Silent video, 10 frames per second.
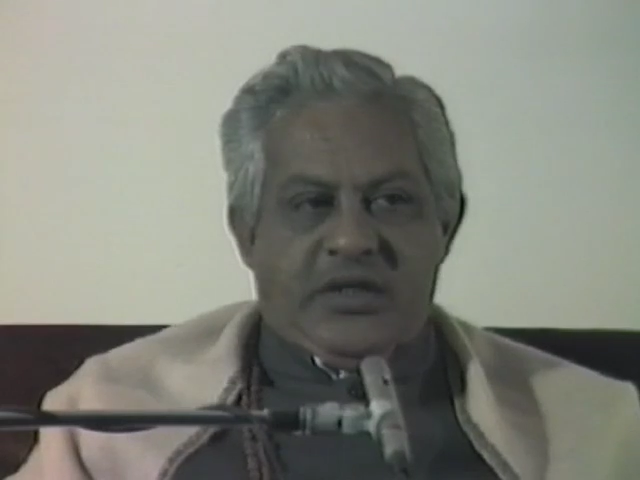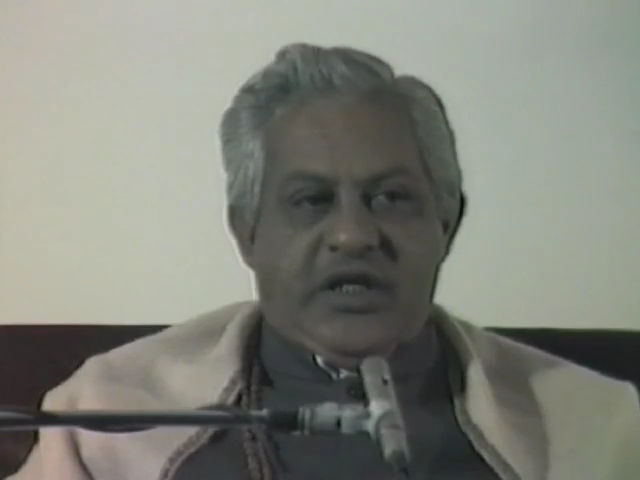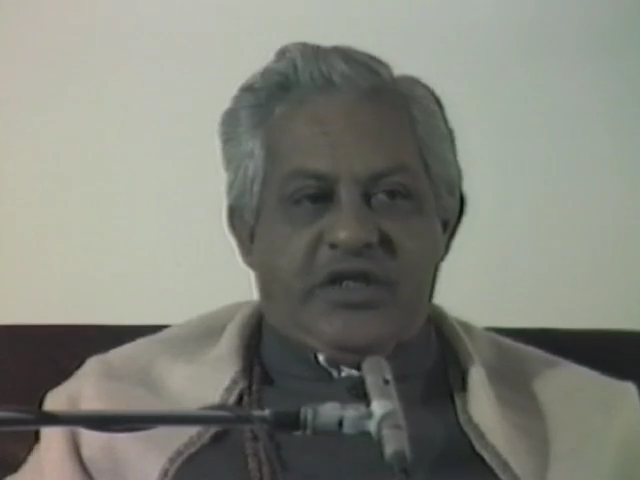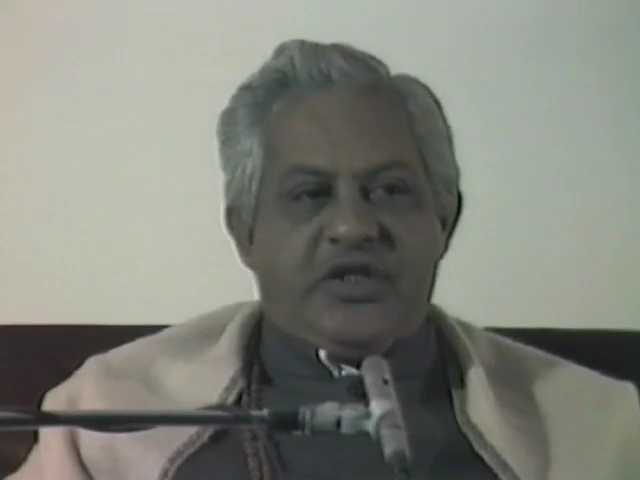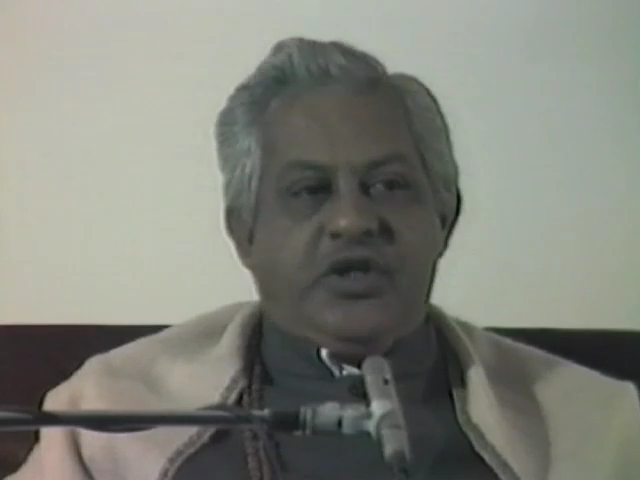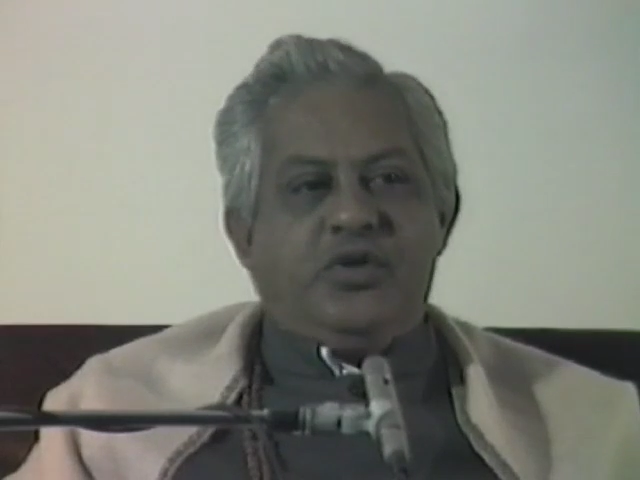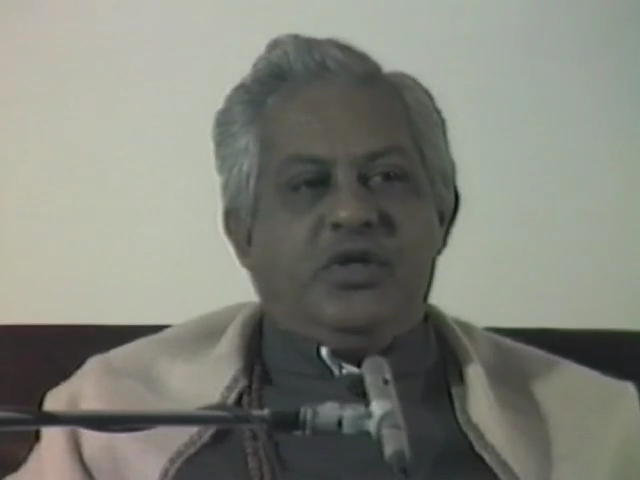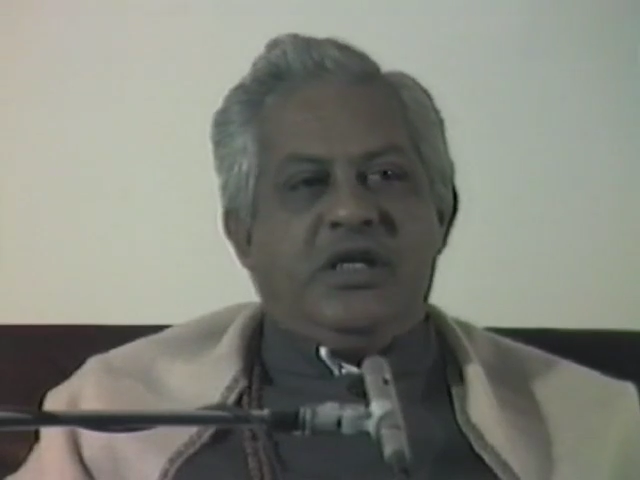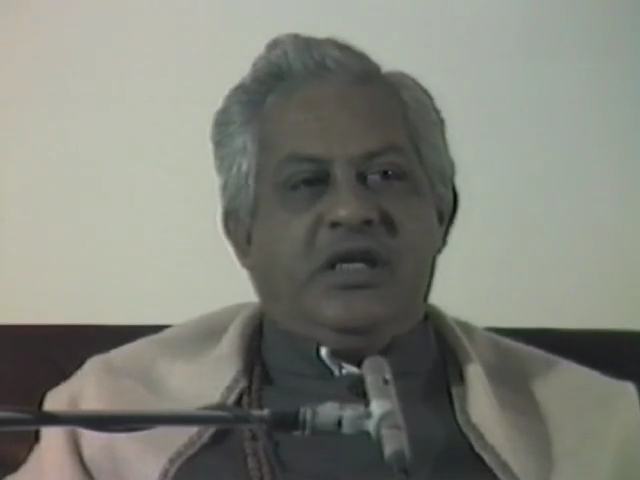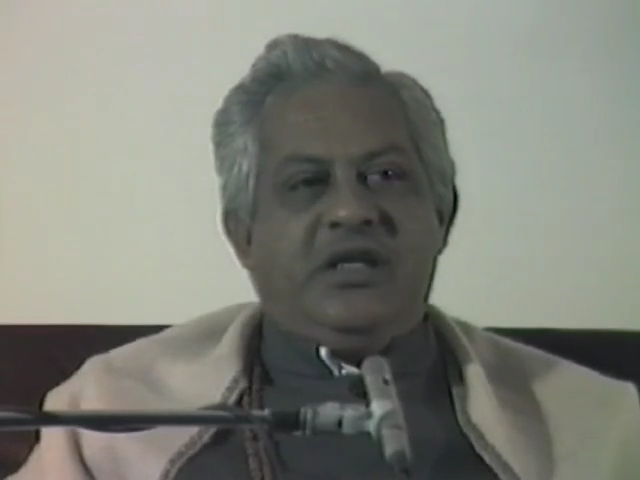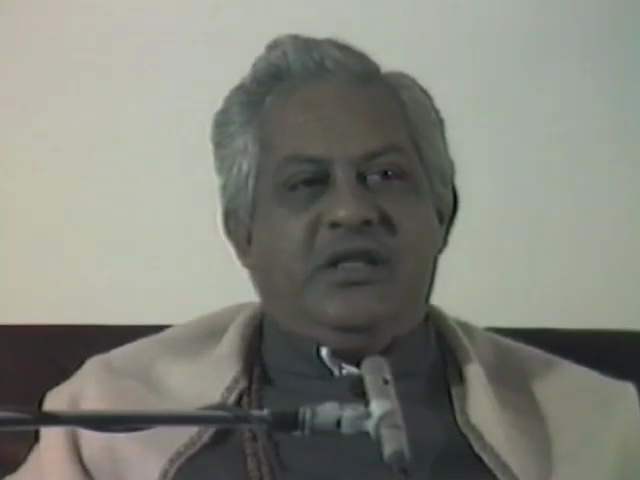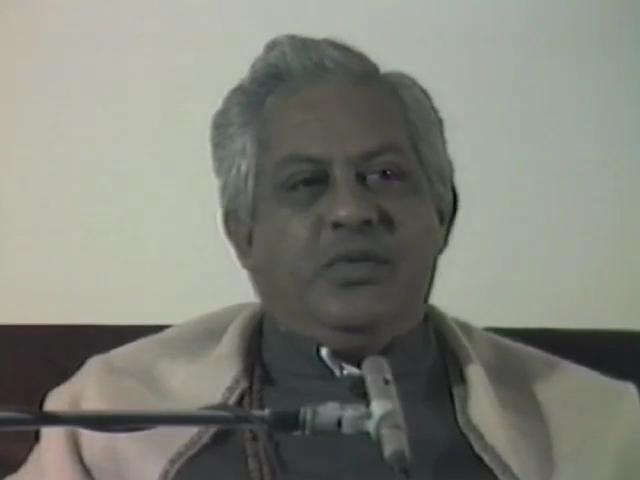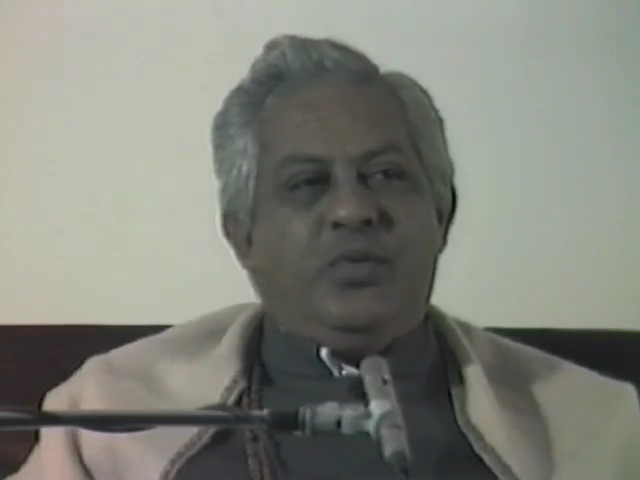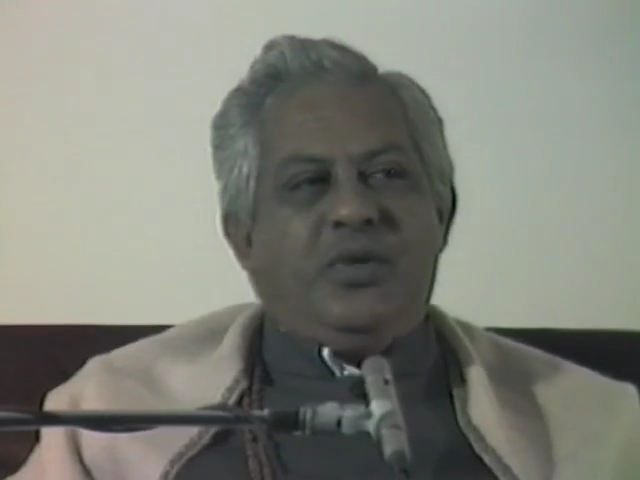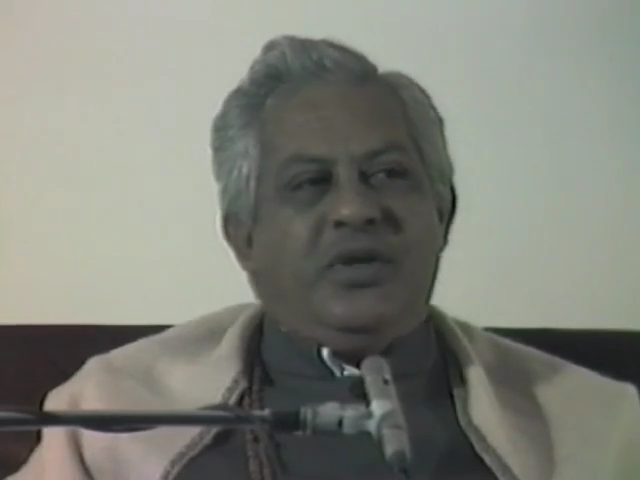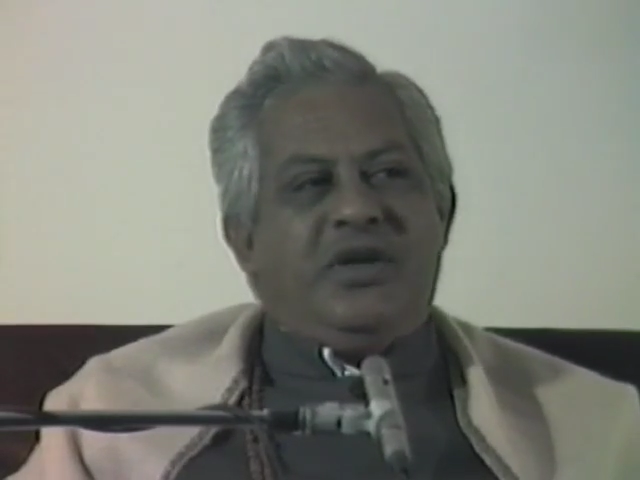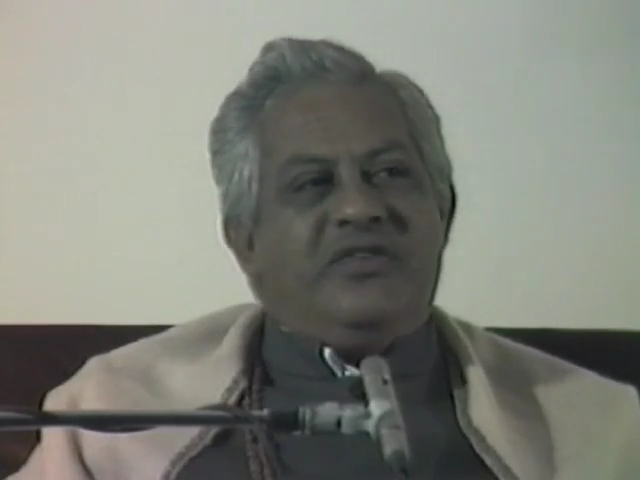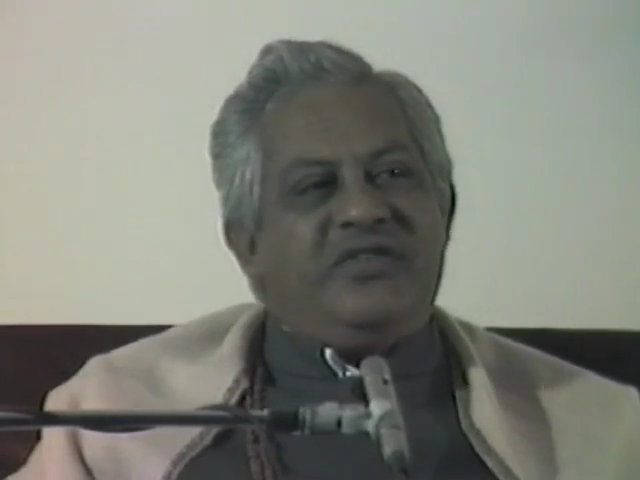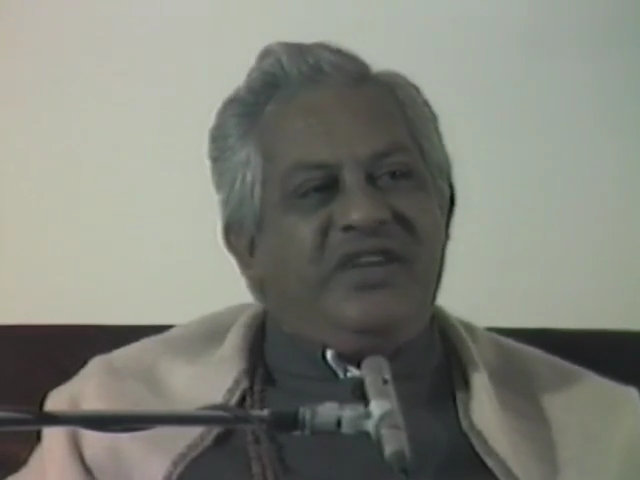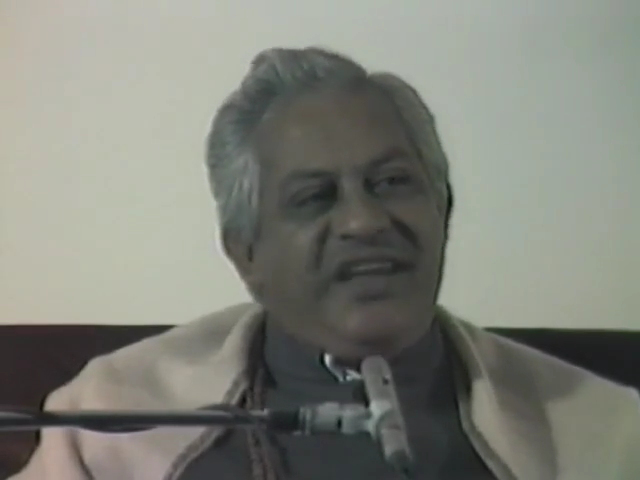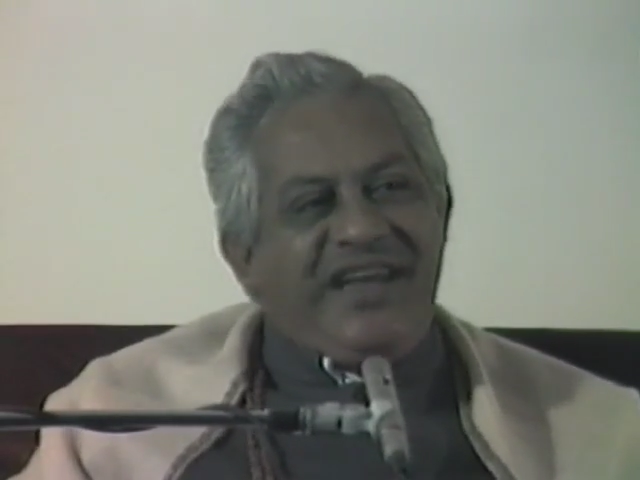is only the will of